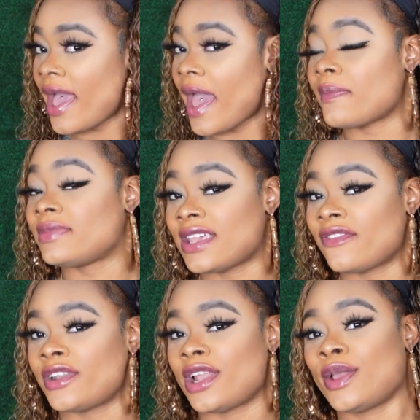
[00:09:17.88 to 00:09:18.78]
I'm
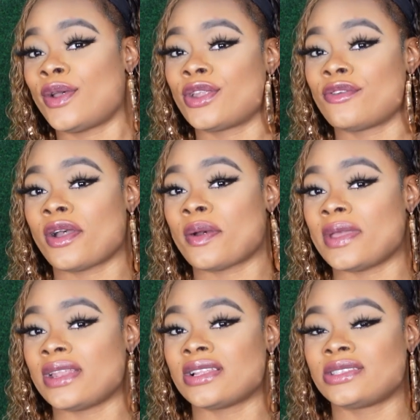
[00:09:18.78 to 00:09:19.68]
definitely gonna
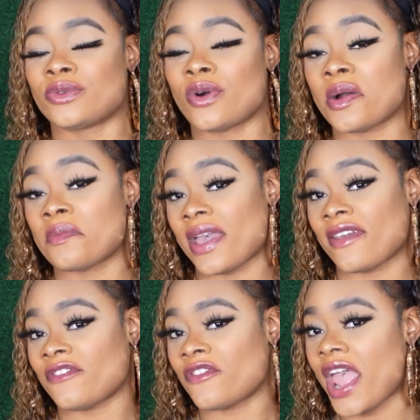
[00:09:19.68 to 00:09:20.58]
recommend it to all my
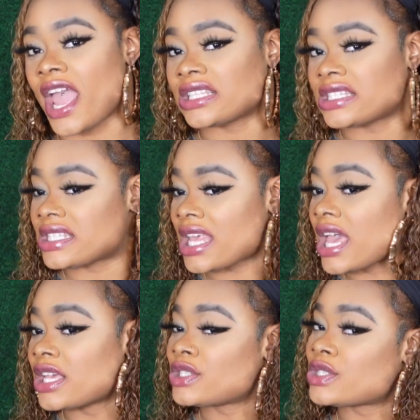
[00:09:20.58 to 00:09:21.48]
friends.
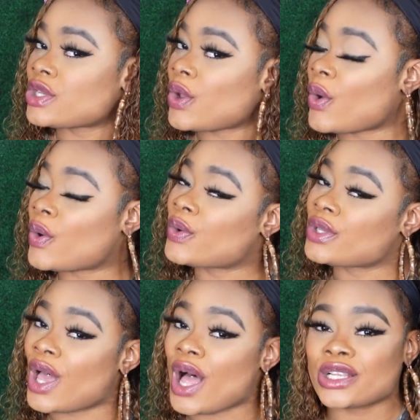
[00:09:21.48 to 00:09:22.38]
So
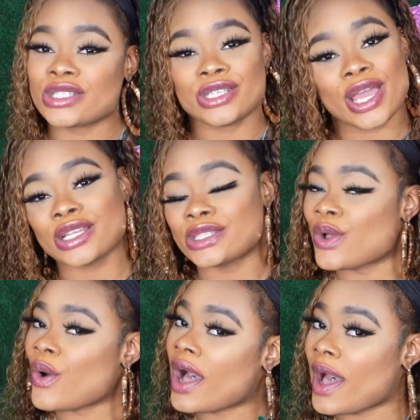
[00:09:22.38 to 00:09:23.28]
y'all, yes,
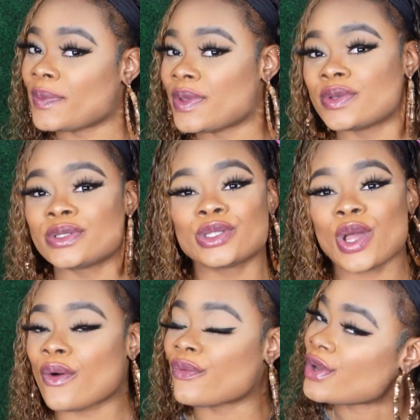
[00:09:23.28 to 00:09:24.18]
go copy
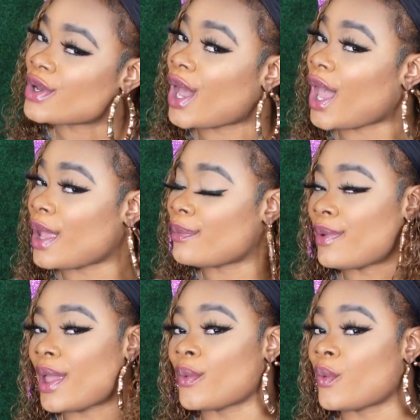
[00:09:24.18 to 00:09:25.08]
yourself a
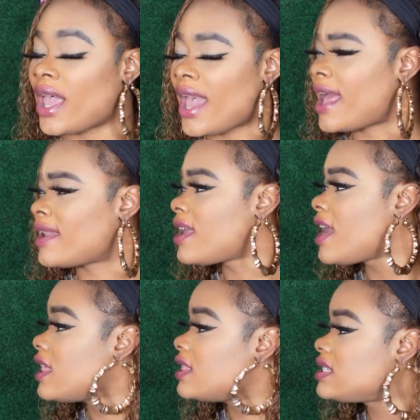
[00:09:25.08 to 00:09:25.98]
headband wig. And
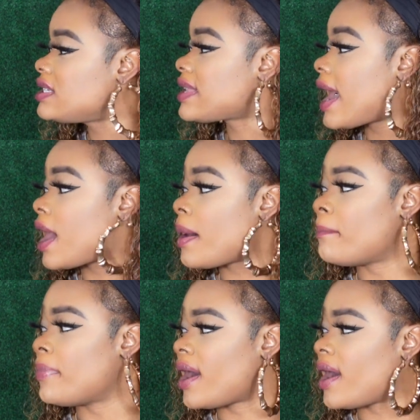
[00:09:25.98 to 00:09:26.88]
this is like a
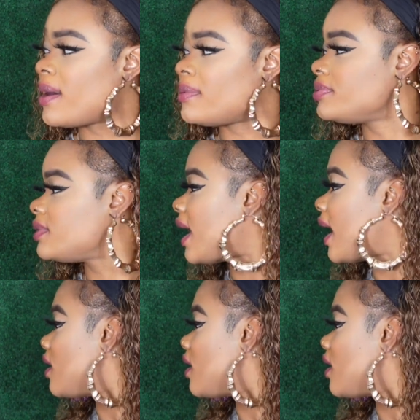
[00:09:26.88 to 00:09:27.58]
bob, like